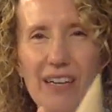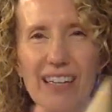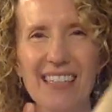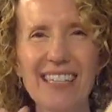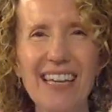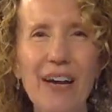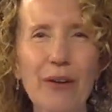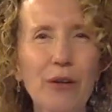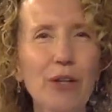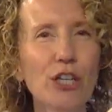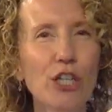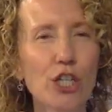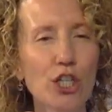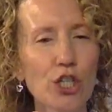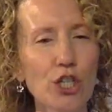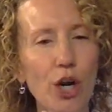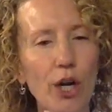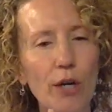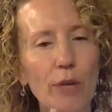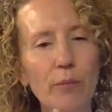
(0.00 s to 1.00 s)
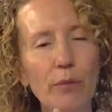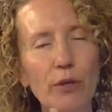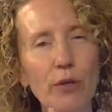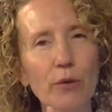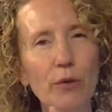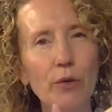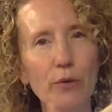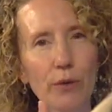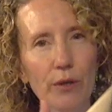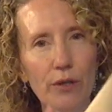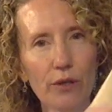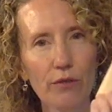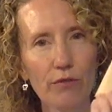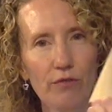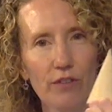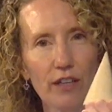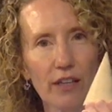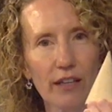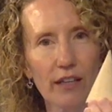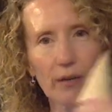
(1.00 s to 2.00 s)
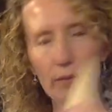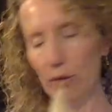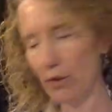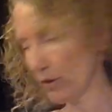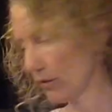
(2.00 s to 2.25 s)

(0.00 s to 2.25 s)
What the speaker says: It's not really sharp, but you can really feel it with